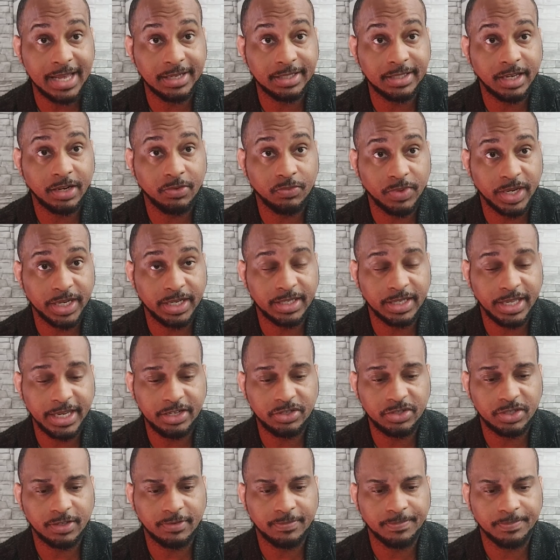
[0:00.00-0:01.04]
asset
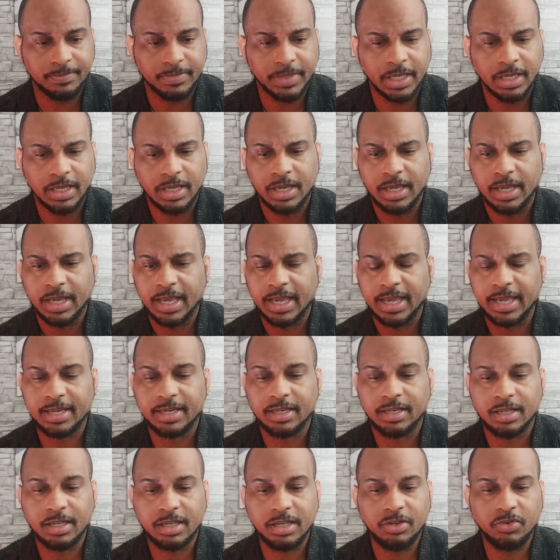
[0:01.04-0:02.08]
regulation,
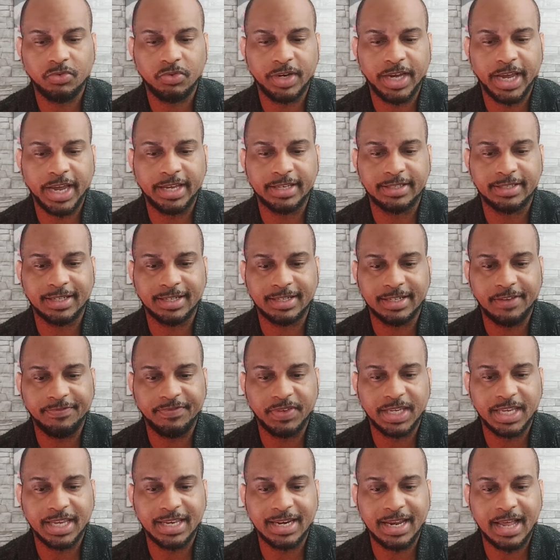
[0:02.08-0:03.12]
it could create
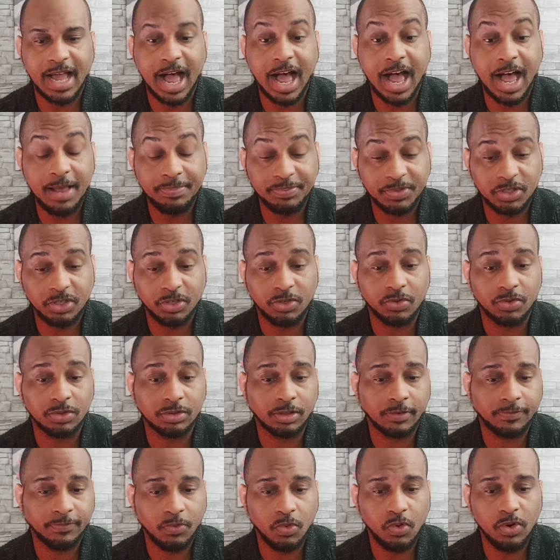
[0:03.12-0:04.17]
significant
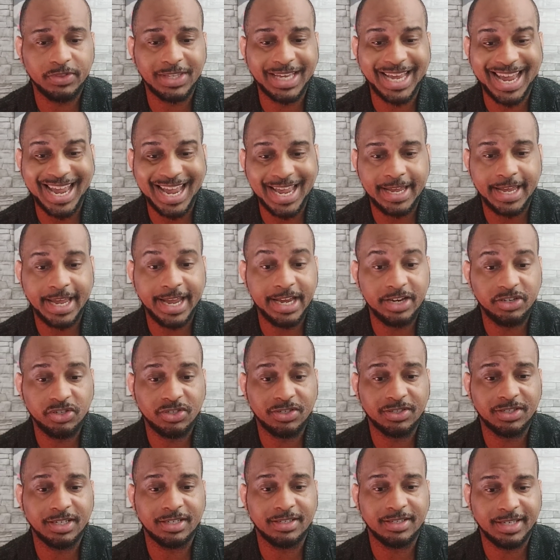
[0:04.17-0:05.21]
obstacles for the
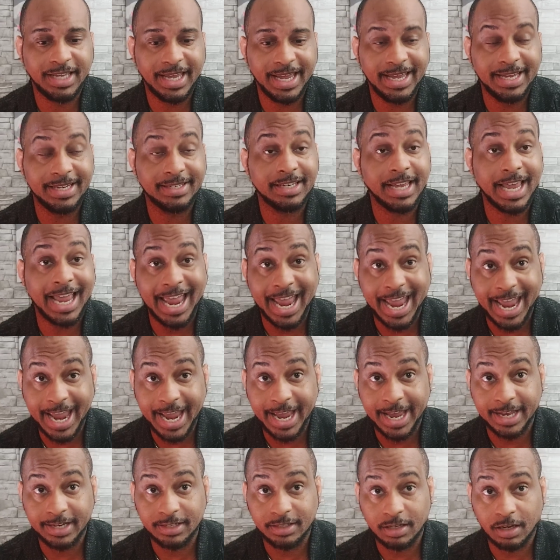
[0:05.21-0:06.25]
agency's case
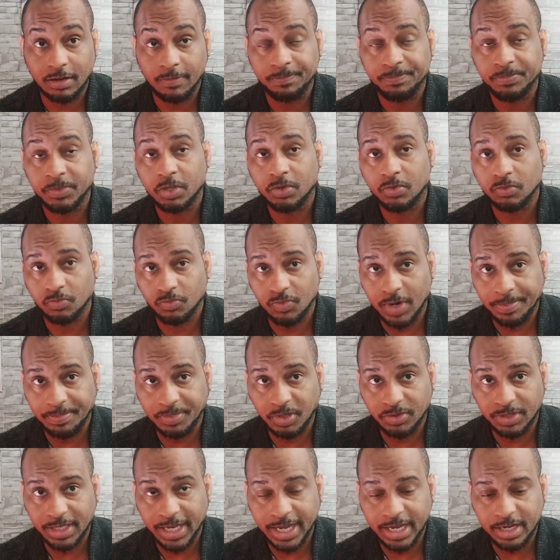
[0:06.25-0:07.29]
and
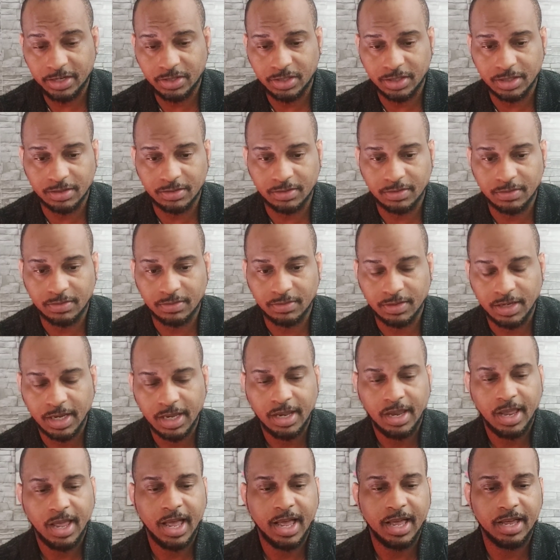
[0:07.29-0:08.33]
reputation.
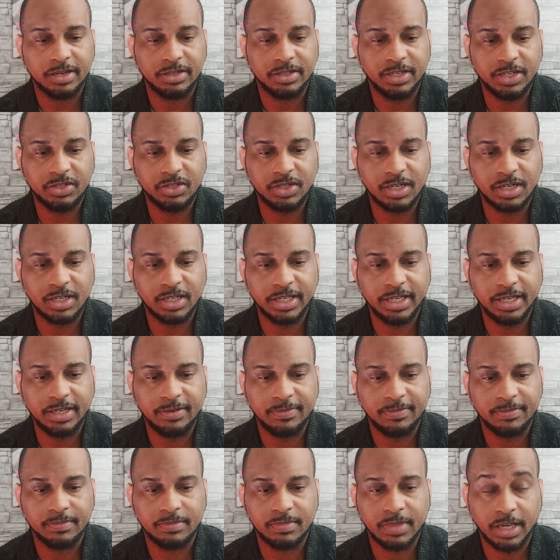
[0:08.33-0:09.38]

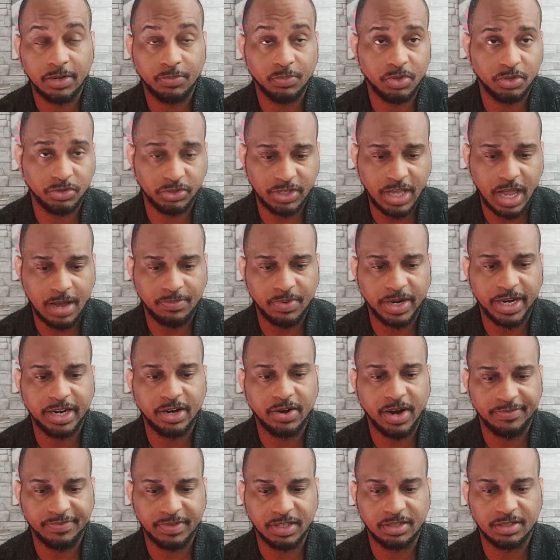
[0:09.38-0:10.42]
Additionally, and we'll stop right
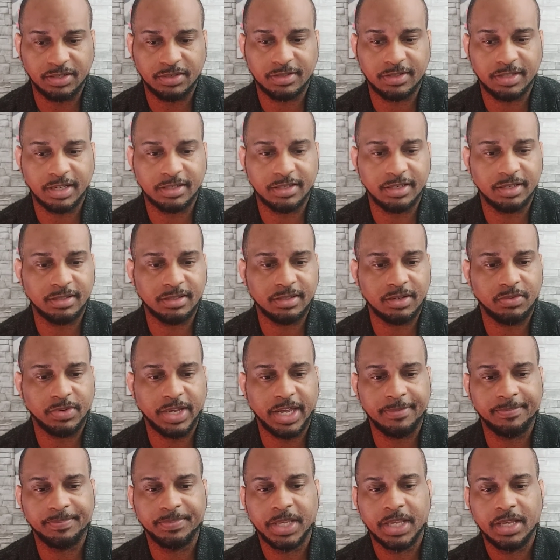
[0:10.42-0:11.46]
here after this sentence,
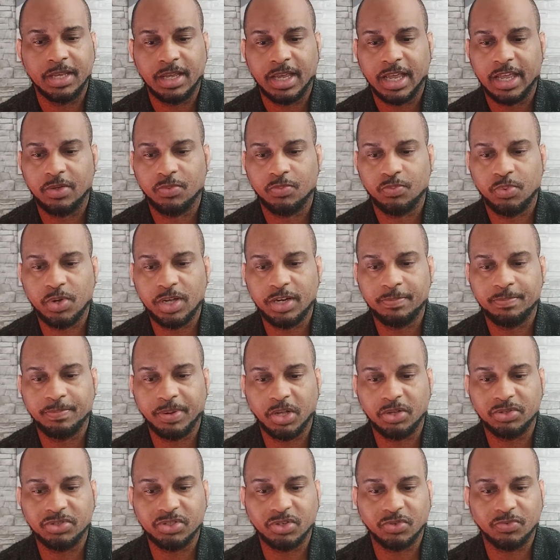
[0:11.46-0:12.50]
okay? It would
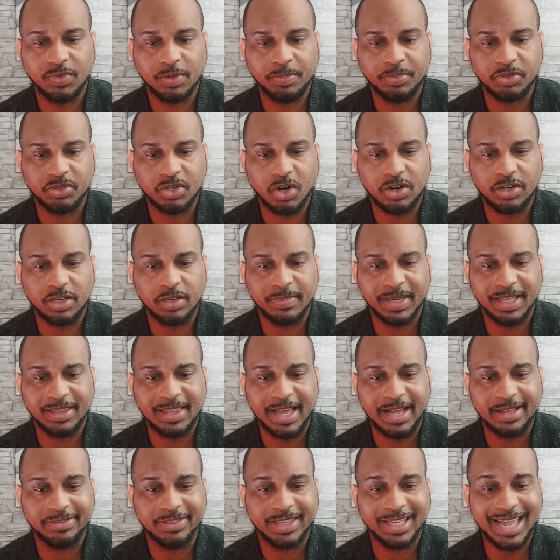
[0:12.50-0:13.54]
bolster Ripple's
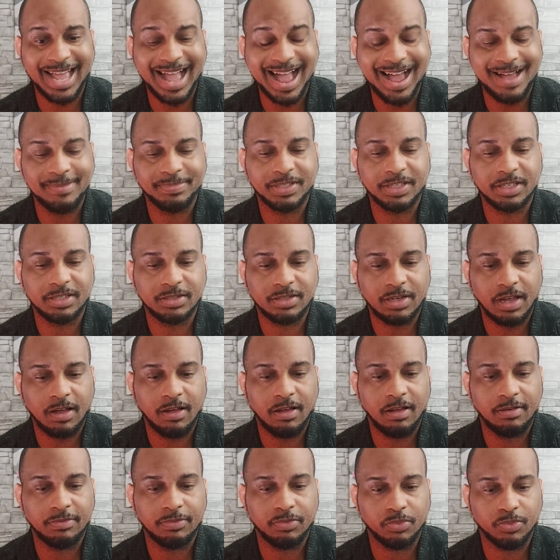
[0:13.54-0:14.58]
argument that the absence
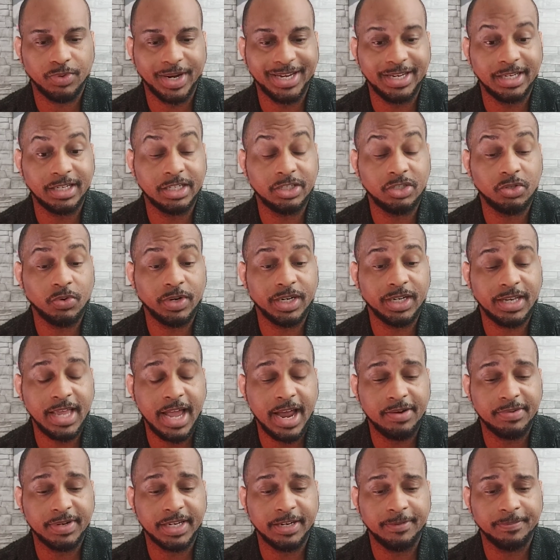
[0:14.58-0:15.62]
of regulatory
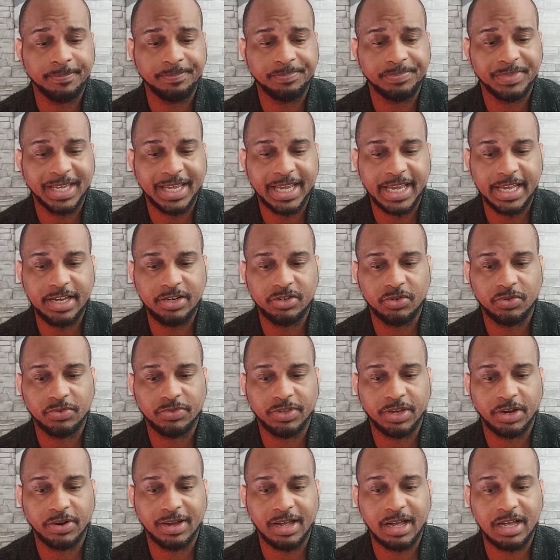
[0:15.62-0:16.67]
clarity
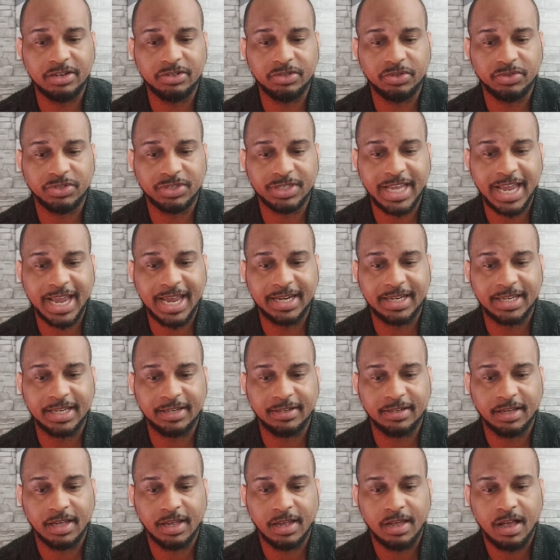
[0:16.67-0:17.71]
hindered their
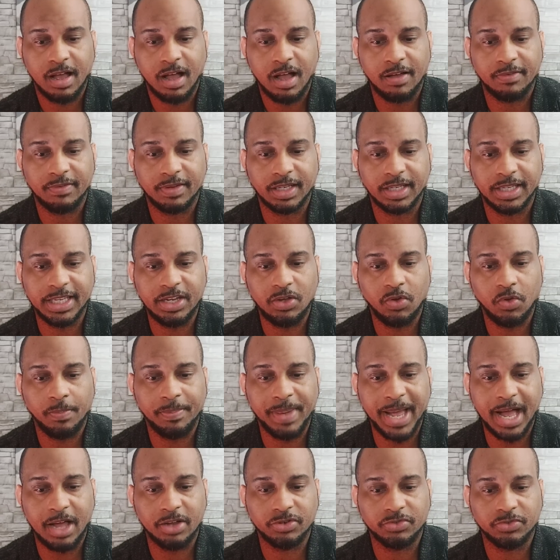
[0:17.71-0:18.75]
understanding of illegal
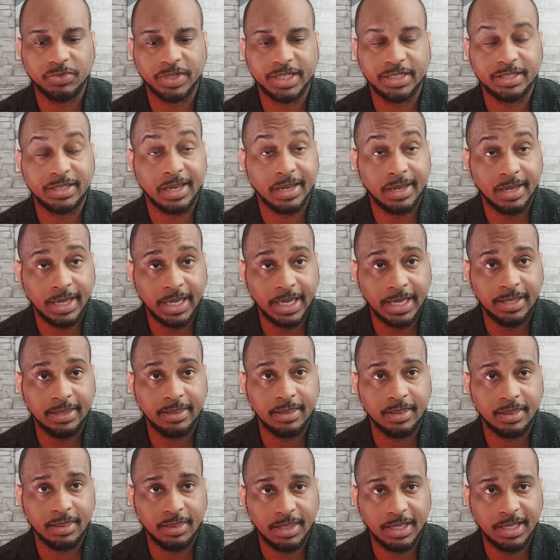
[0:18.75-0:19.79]
boundaries
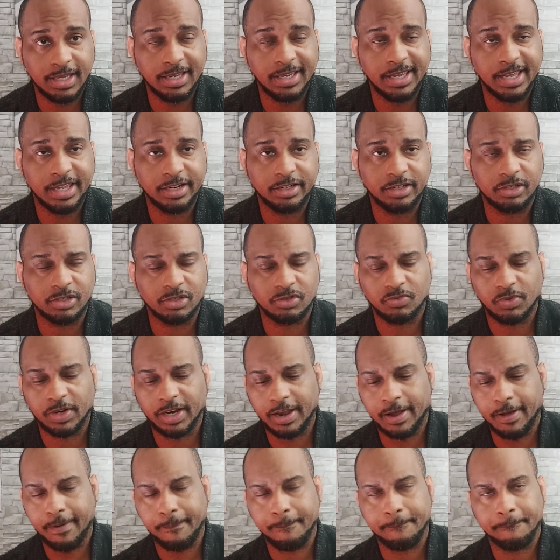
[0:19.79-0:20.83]
in the
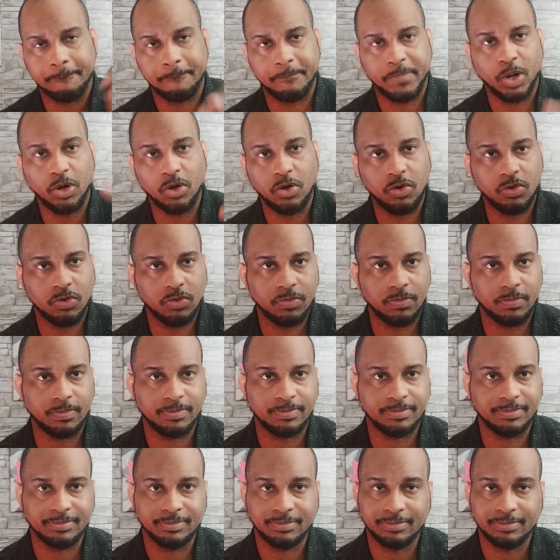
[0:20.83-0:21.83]
industry. Boom.